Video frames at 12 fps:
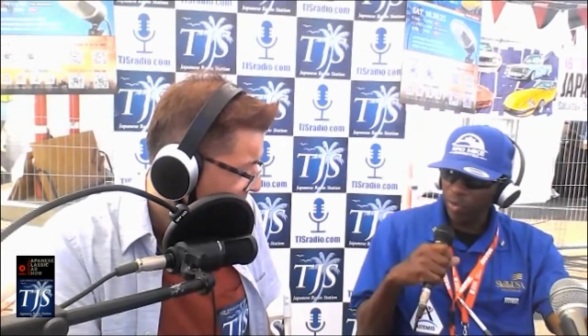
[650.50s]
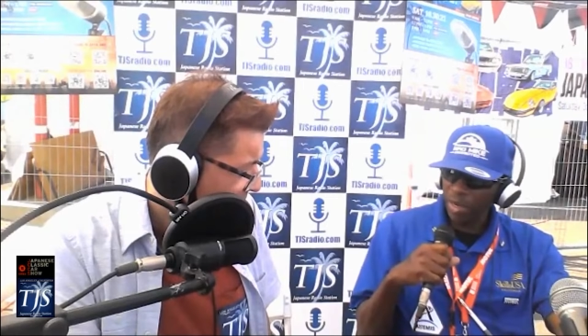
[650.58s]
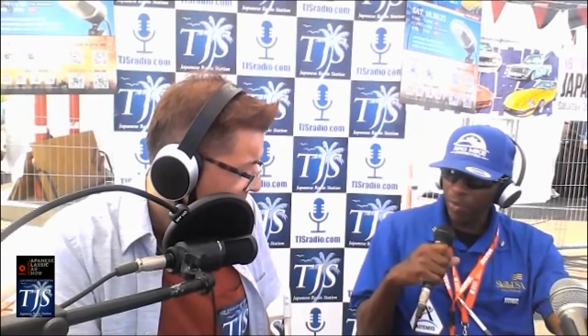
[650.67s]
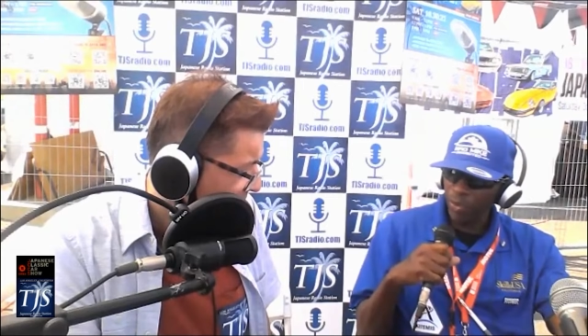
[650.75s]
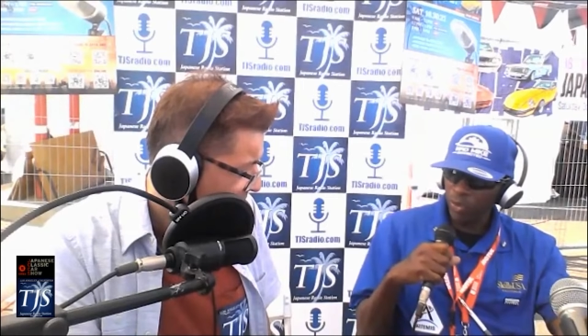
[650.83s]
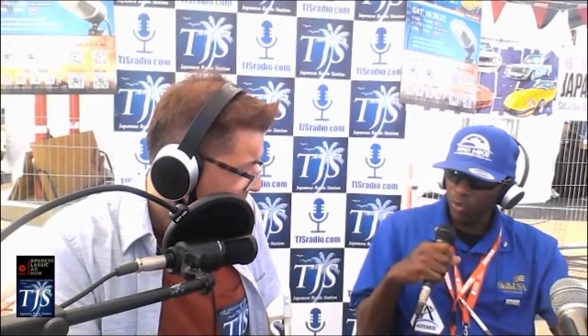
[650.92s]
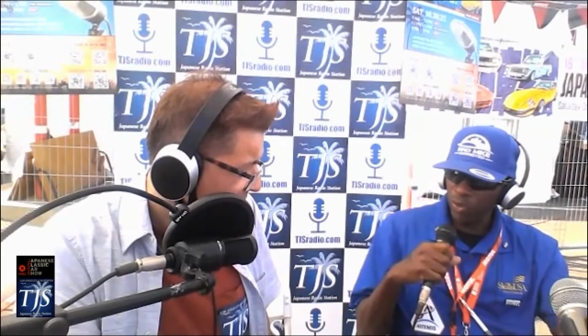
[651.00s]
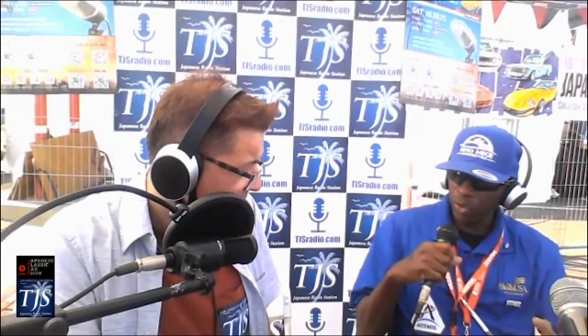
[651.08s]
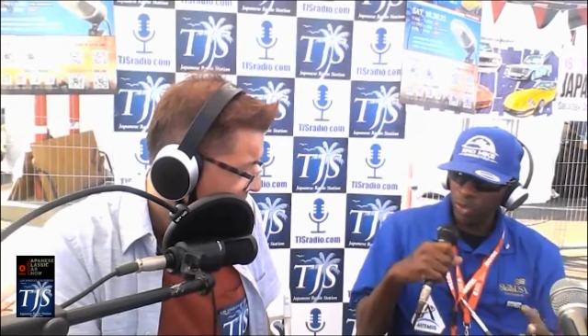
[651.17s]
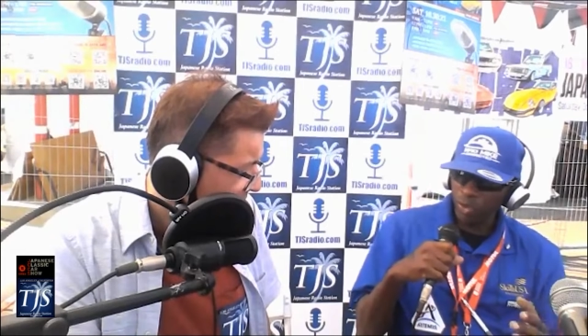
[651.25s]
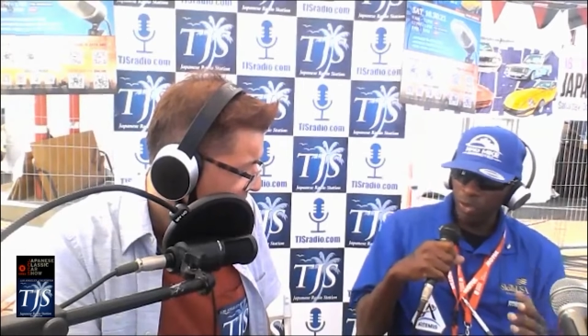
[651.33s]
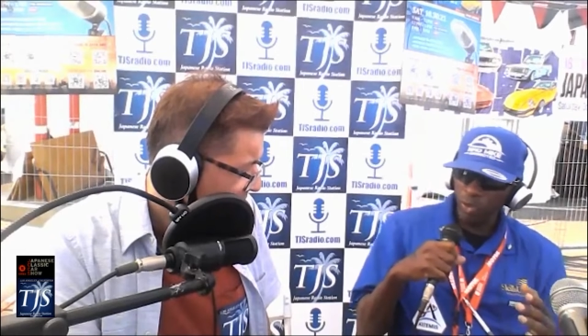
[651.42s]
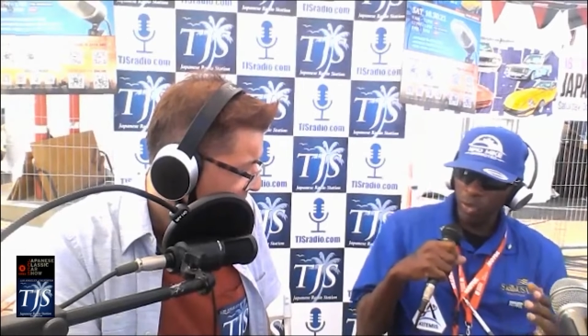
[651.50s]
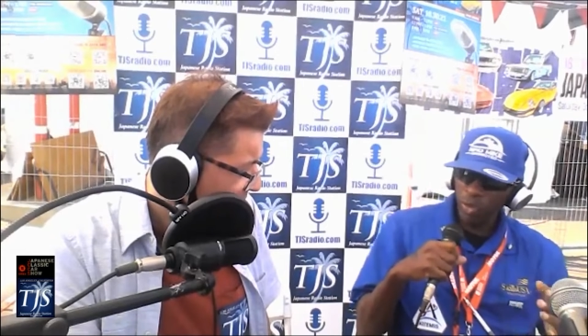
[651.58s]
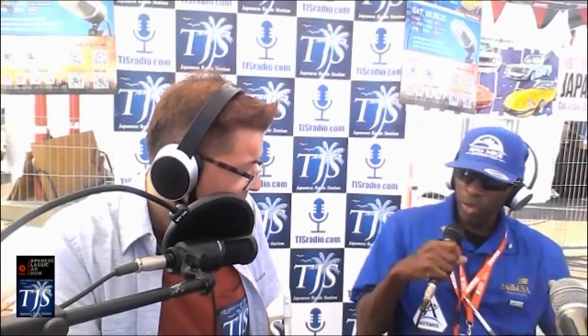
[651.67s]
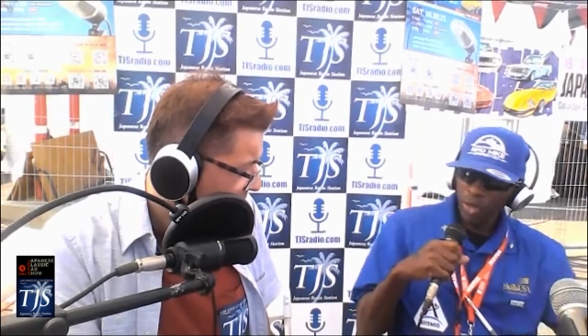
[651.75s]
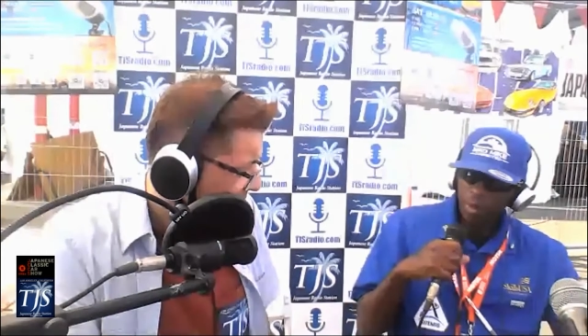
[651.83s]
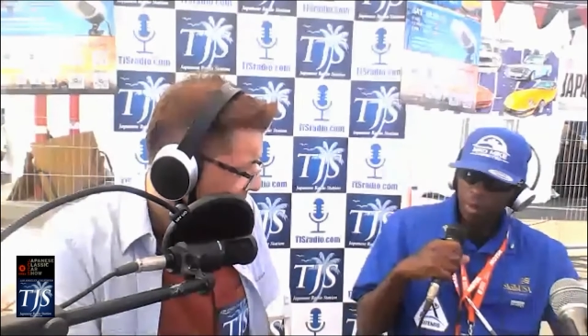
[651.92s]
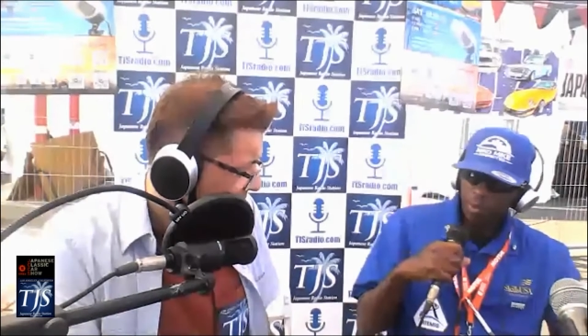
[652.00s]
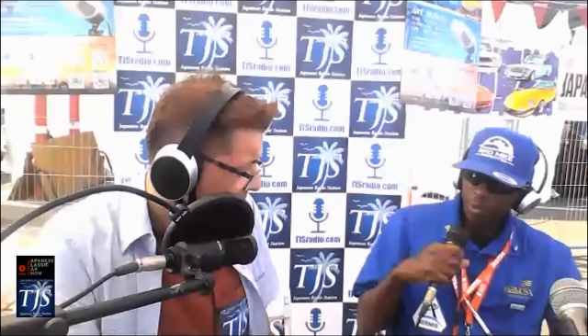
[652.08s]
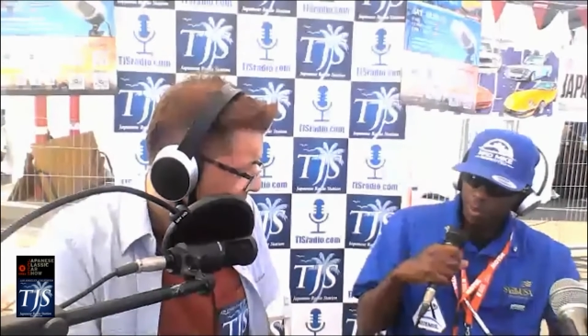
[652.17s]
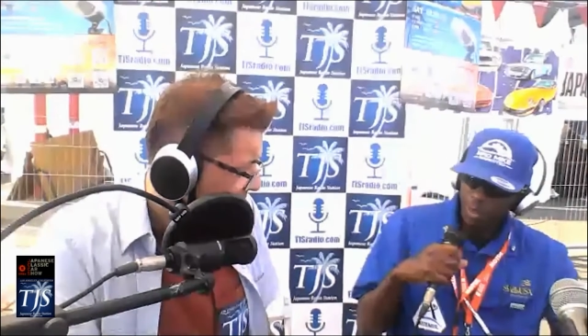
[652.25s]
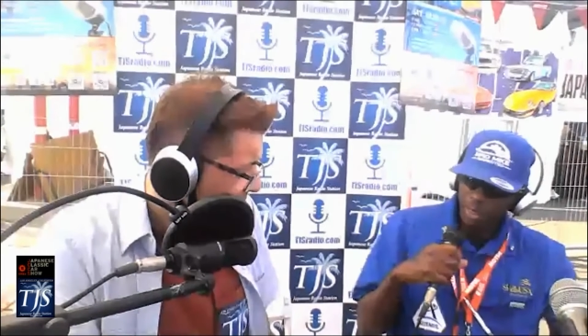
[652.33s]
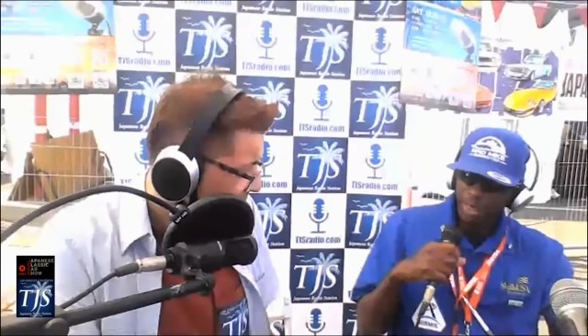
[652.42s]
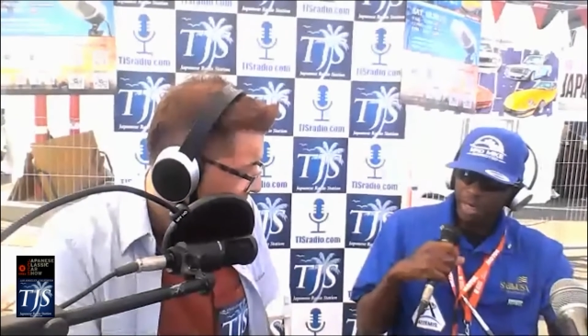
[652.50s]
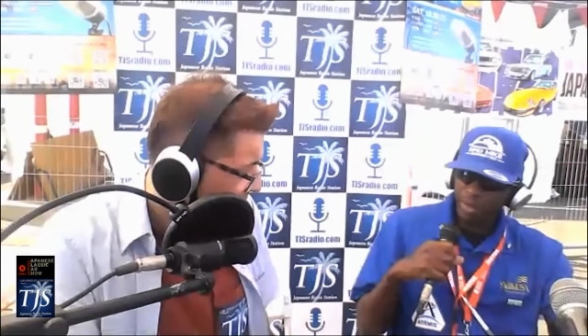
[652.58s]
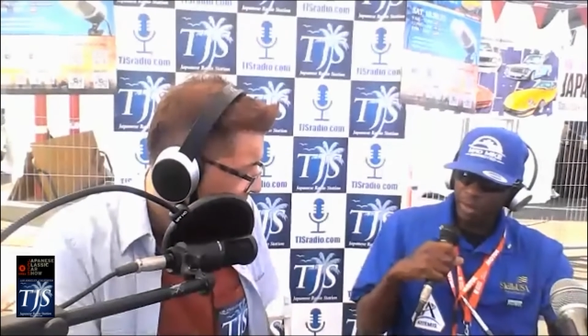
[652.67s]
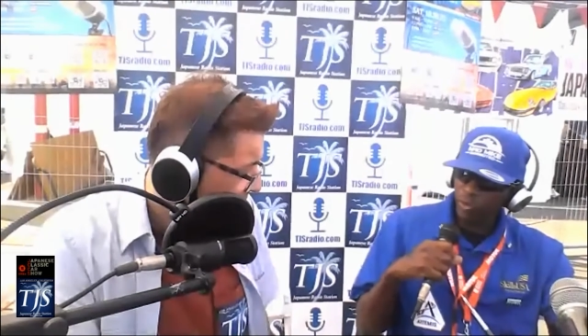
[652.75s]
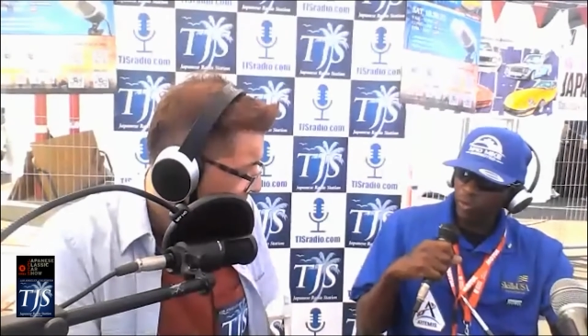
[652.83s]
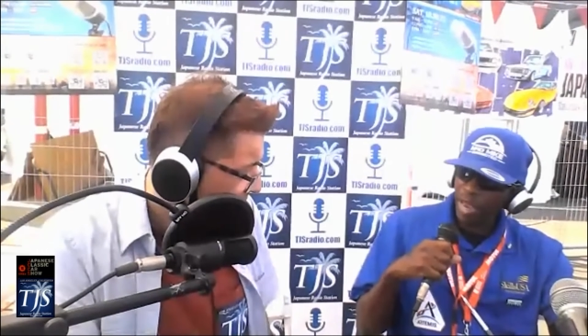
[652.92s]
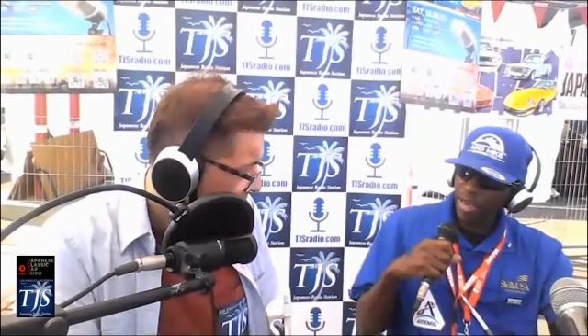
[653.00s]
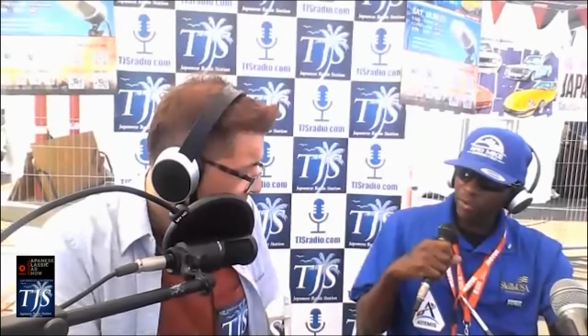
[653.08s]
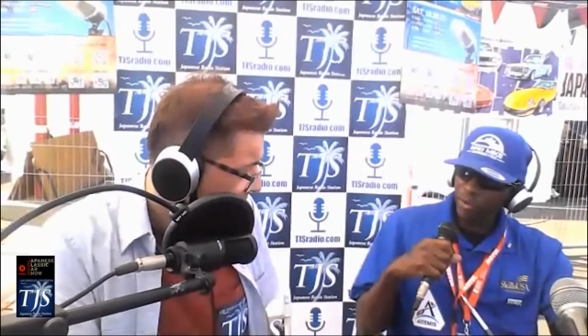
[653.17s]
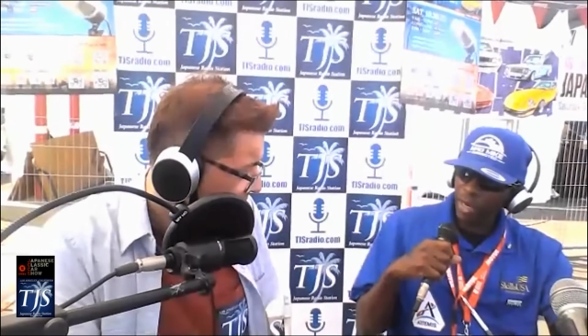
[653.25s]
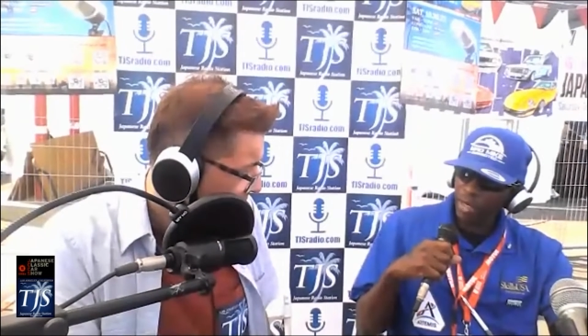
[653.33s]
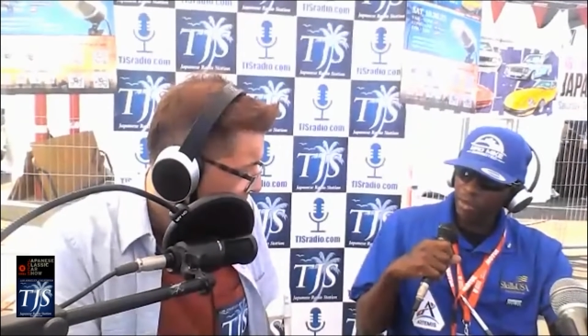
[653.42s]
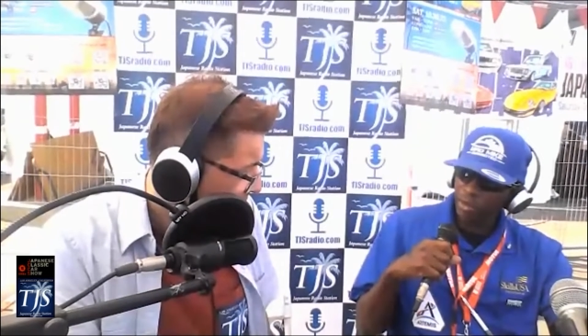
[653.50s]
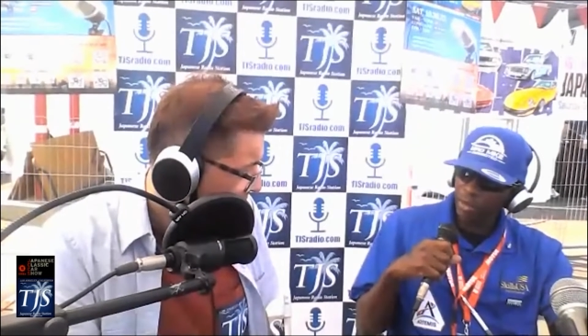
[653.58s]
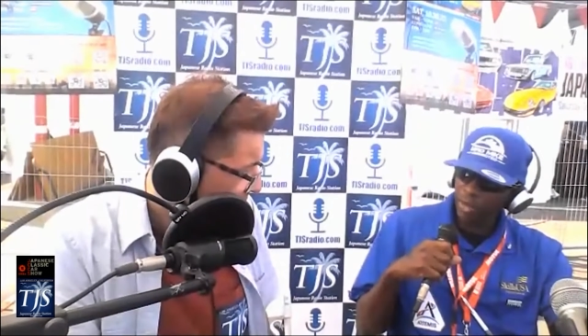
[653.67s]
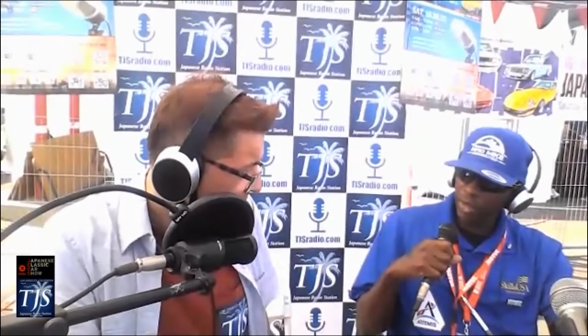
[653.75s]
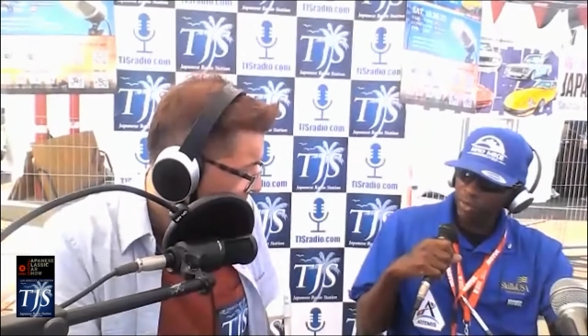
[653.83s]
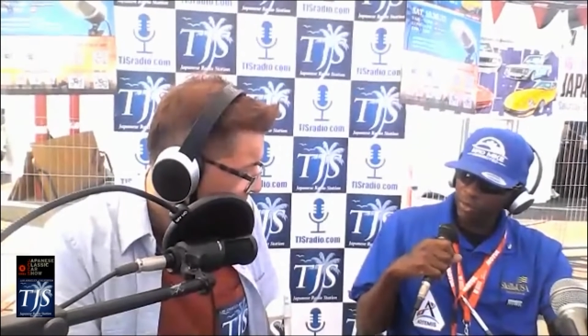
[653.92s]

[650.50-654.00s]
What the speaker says: people to get the three astronauts in